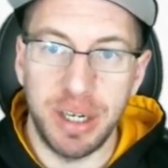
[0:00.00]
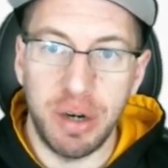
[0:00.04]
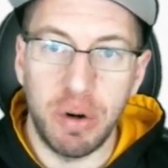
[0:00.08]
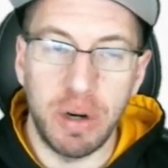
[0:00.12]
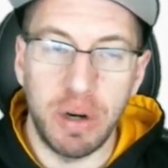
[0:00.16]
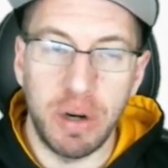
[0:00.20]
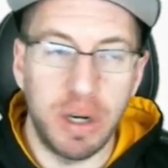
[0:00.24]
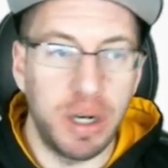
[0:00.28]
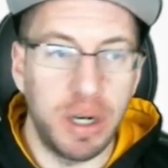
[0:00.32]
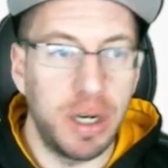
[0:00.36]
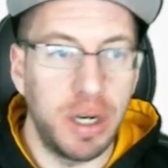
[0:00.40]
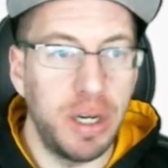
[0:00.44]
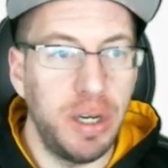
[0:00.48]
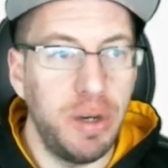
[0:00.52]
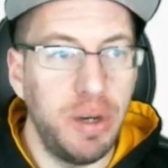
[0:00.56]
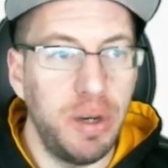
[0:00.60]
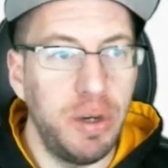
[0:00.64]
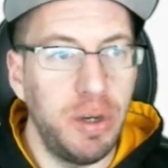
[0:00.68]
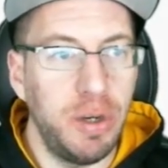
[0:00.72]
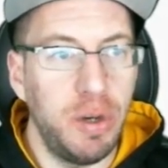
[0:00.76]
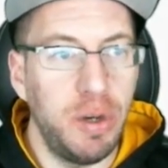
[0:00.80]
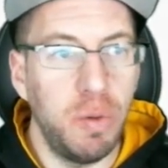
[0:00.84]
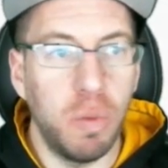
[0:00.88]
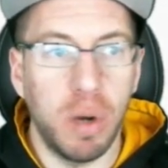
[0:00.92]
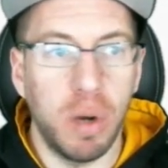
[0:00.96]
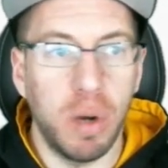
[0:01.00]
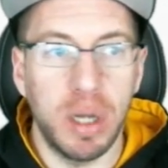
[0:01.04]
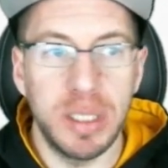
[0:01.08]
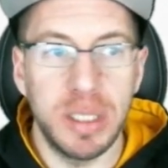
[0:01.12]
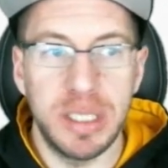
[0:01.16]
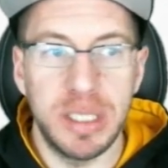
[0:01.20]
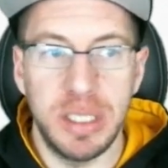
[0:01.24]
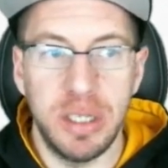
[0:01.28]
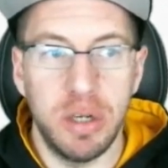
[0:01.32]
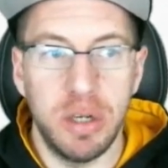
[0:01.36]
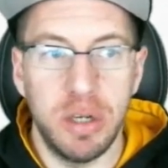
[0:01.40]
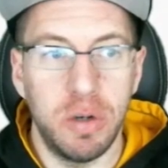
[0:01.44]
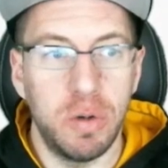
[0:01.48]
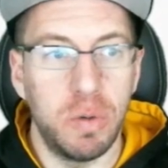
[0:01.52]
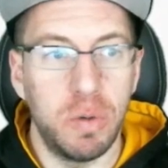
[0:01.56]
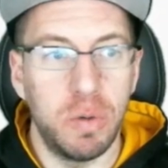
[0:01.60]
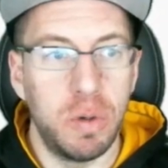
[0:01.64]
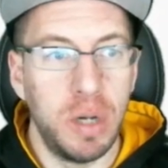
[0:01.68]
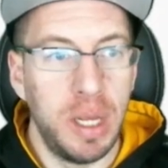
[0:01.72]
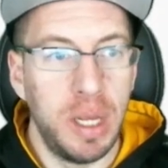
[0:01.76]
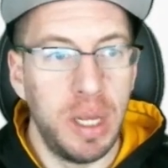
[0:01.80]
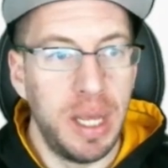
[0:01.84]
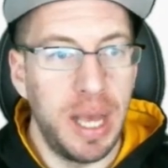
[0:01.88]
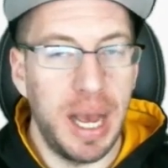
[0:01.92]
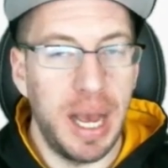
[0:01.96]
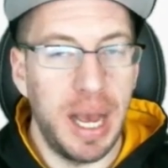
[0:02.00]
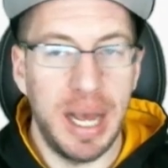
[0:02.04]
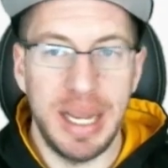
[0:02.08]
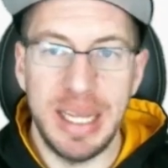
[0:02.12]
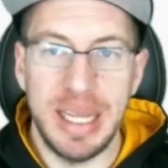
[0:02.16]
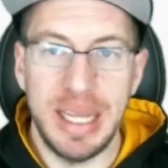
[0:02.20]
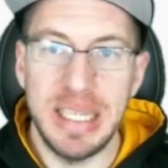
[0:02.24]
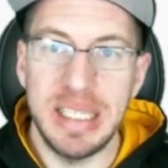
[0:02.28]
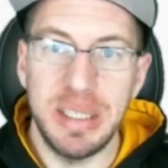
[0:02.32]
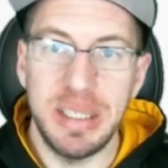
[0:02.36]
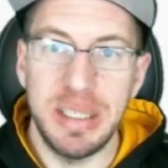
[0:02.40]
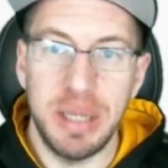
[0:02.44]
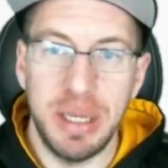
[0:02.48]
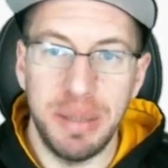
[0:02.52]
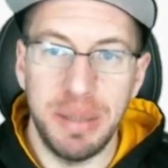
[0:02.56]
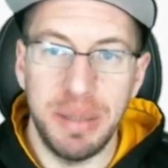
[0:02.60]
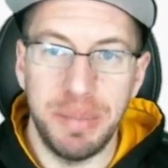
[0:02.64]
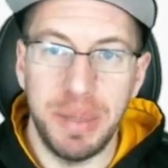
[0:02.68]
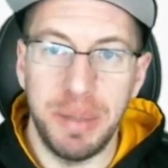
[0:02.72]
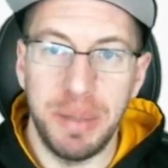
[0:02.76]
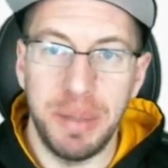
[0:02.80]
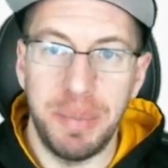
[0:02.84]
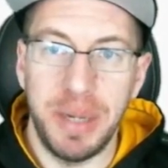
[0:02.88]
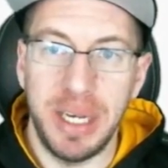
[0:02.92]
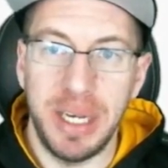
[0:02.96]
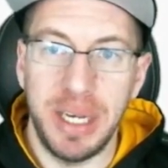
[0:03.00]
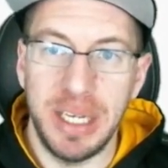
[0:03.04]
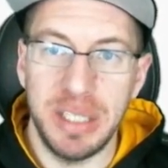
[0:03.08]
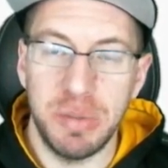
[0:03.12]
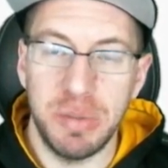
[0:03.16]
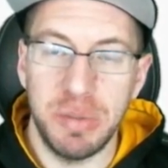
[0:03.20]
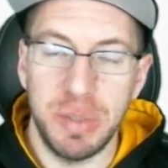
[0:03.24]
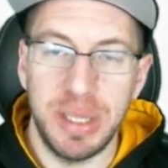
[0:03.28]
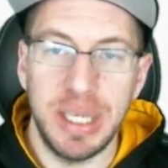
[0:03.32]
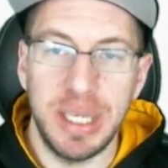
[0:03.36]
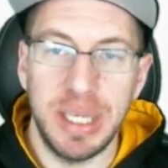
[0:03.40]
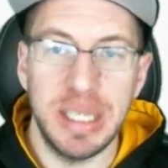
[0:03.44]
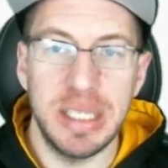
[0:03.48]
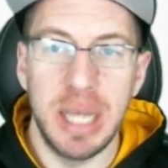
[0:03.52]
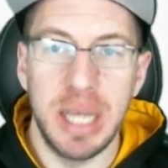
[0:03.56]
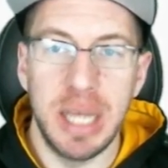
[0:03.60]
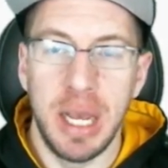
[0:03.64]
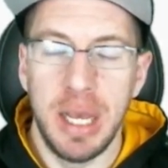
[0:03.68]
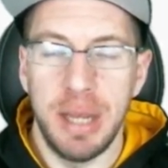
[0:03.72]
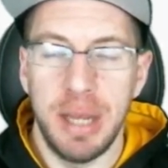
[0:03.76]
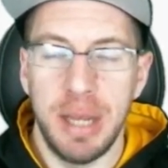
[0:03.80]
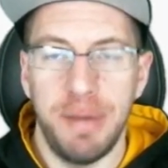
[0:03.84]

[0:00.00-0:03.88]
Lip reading: or you want to know his opinions with things,